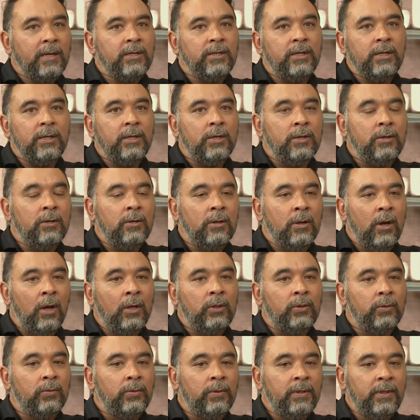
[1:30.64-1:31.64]
Actually
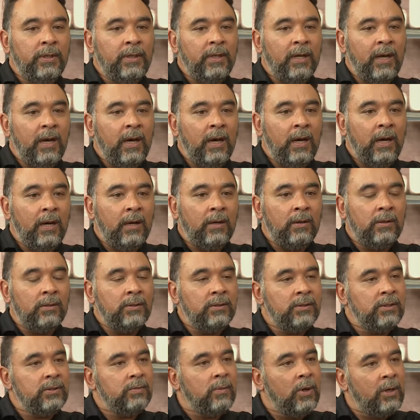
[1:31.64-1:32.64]
not. With
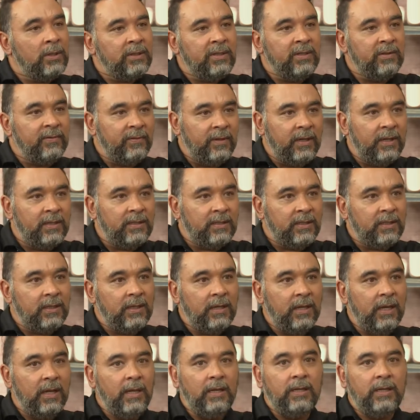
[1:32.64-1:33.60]
our smart inverter,